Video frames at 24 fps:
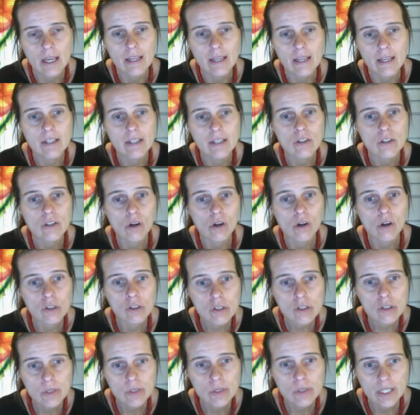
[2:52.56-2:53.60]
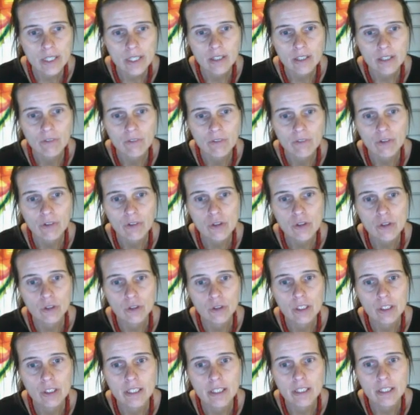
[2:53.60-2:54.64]
It is also intended for
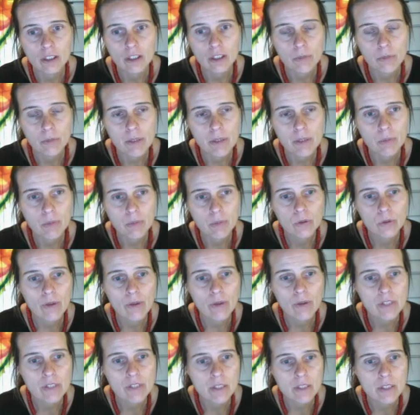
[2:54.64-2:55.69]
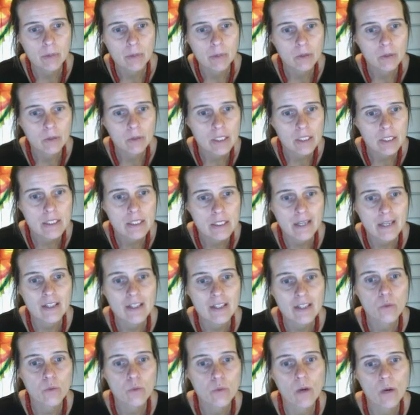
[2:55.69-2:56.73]
certain younger people who have disabilities,
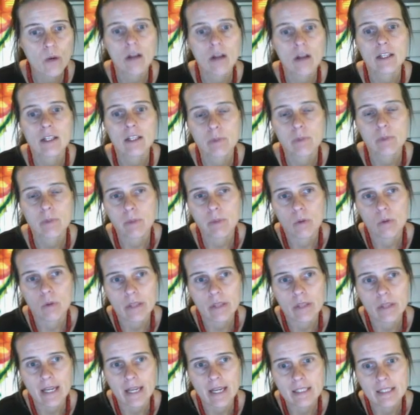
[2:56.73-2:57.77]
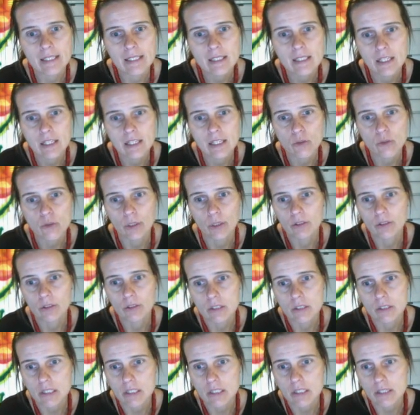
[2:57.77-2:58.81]
as well as people with end-stage renal
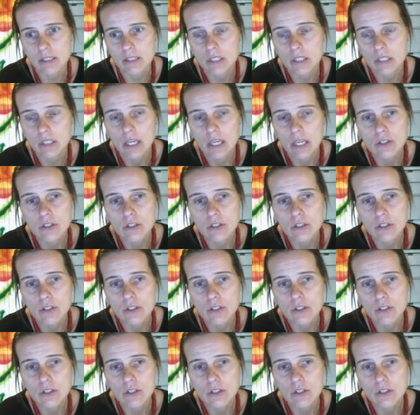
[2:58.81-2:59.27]
disease.